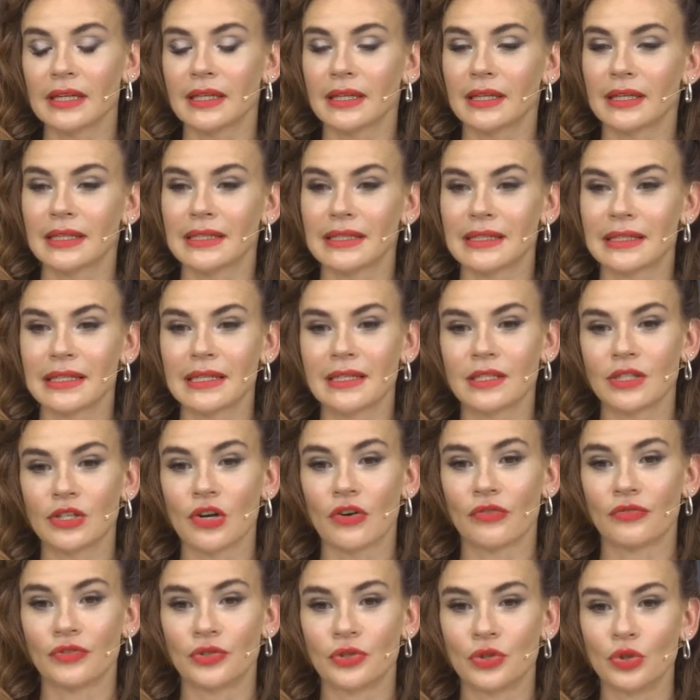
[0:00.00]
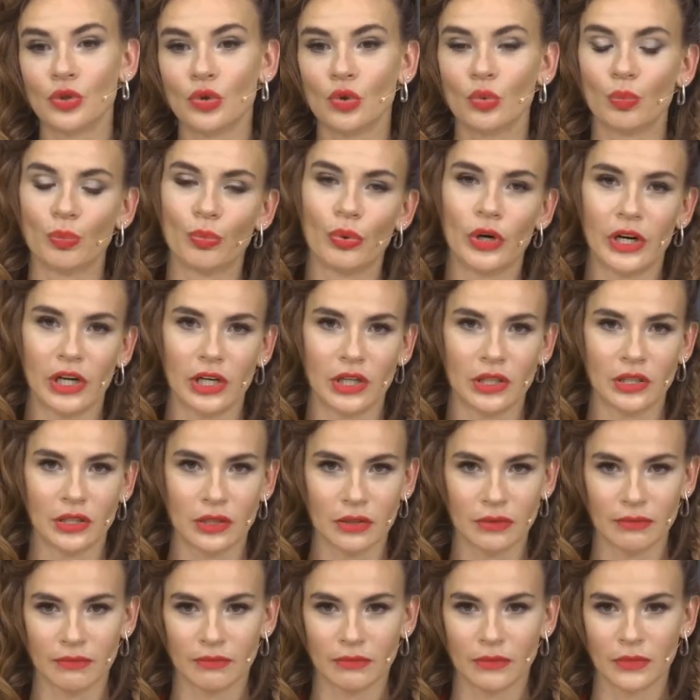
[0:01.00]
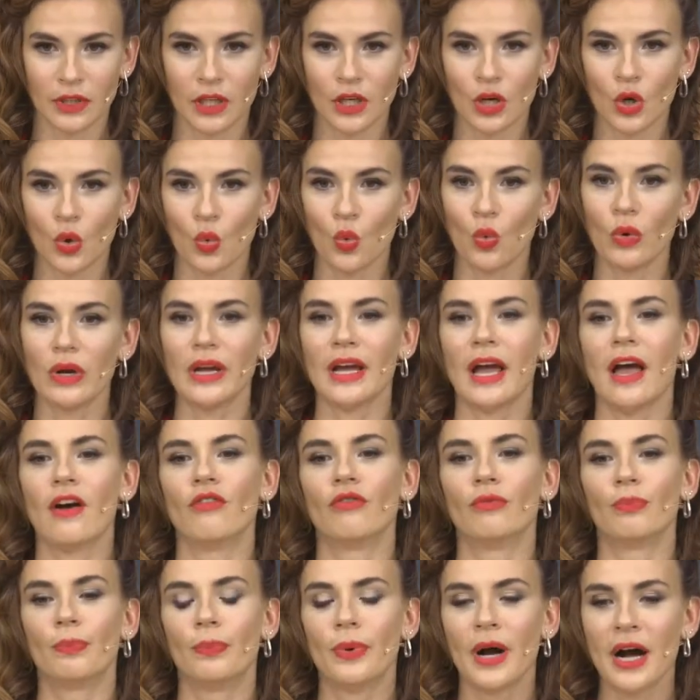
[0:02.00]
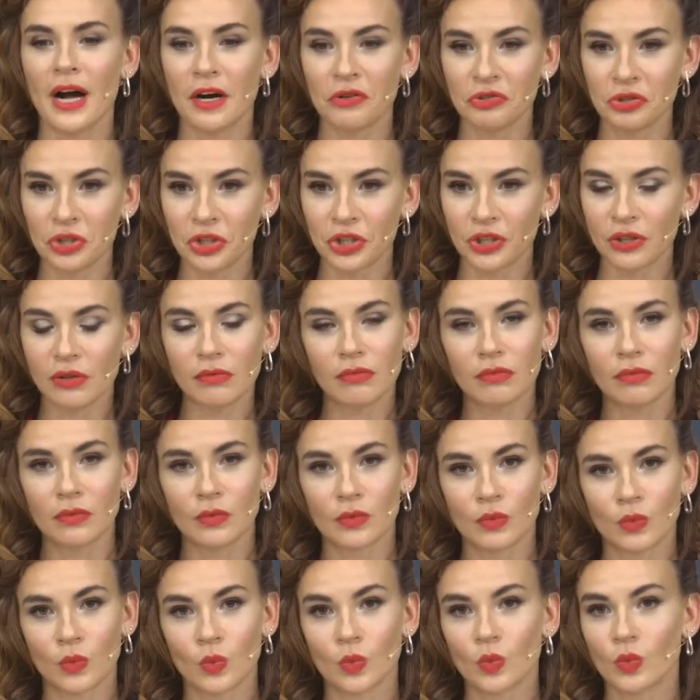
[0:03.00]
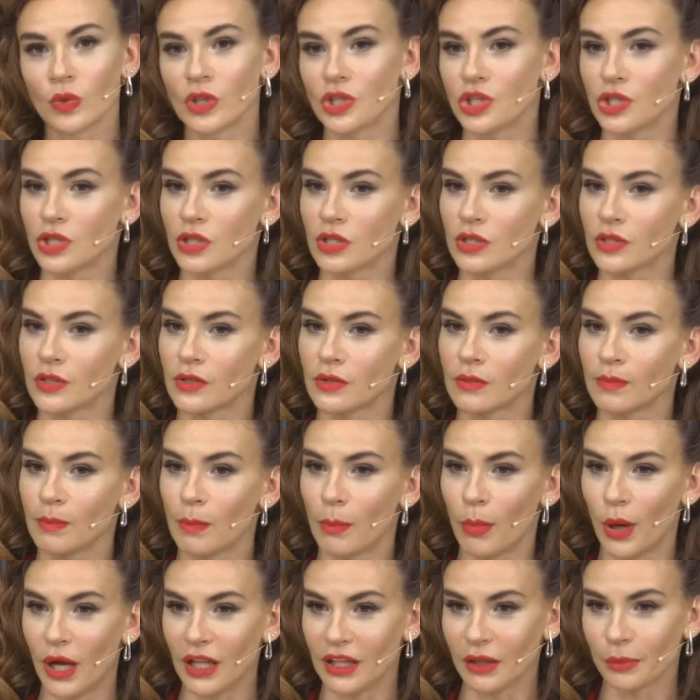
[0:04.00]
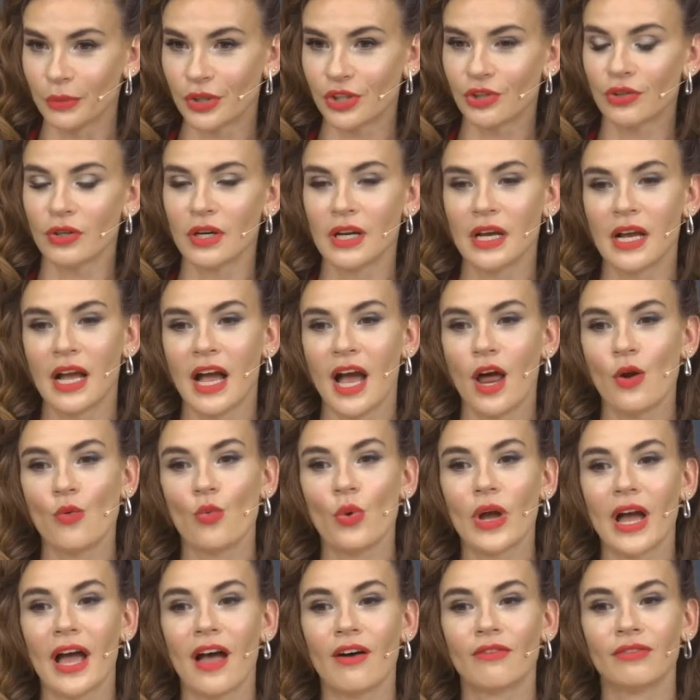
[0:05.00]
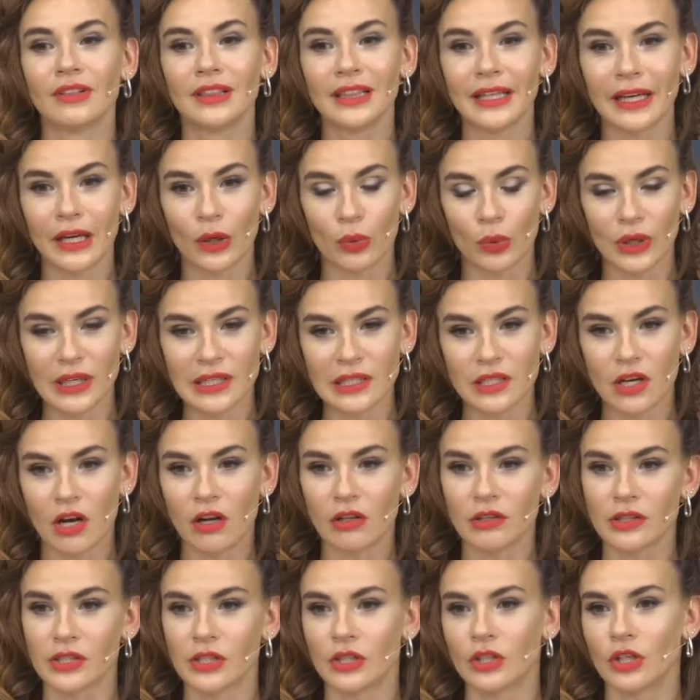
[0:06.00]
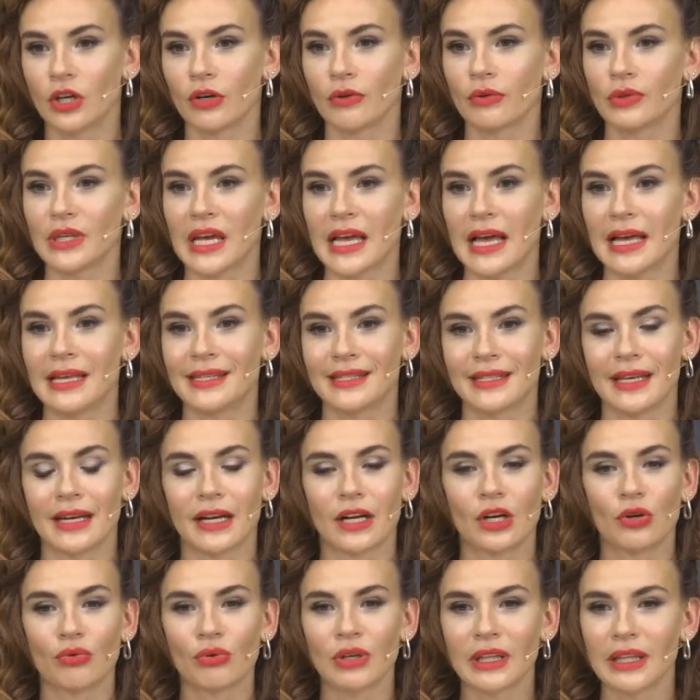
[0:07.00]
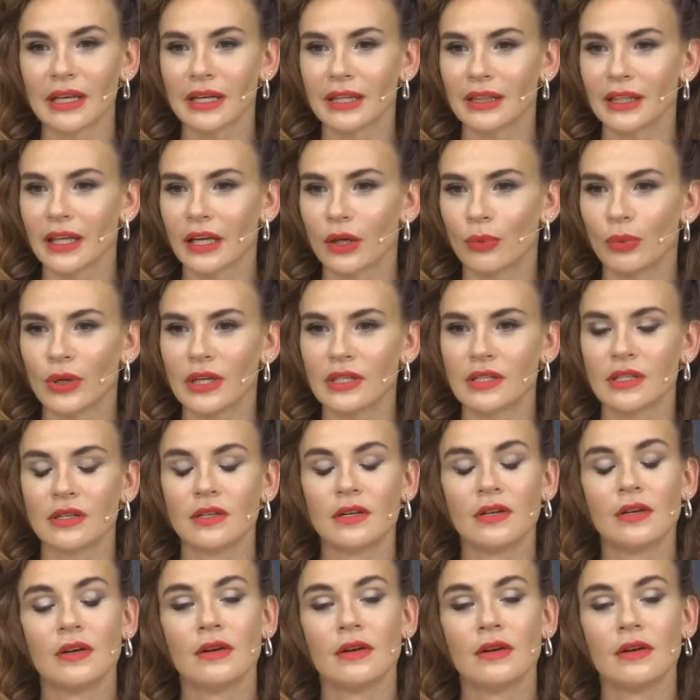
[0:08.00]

consists of two parts. We have powder, which is polymer, and we have liquid, also known as acrylic liquid,